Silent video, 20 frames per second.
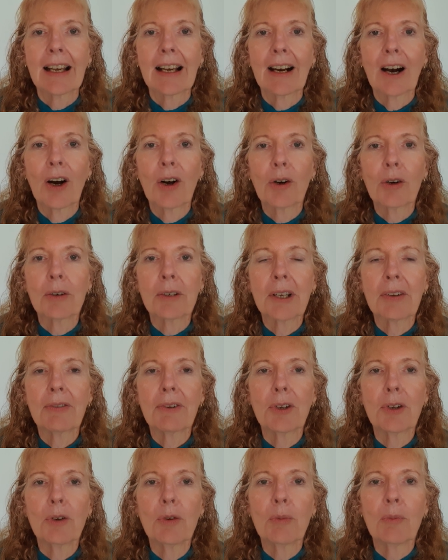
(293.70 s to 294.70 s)
I'll give
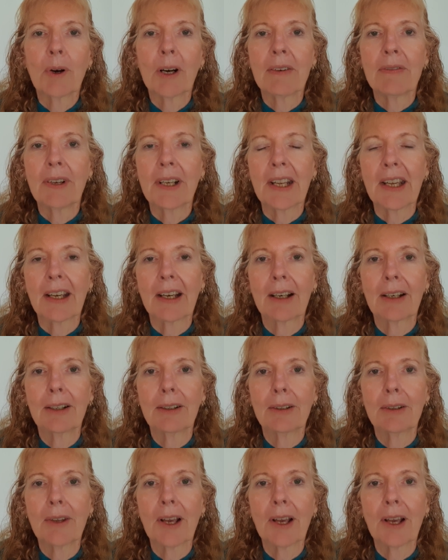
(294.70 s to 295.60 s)
you my video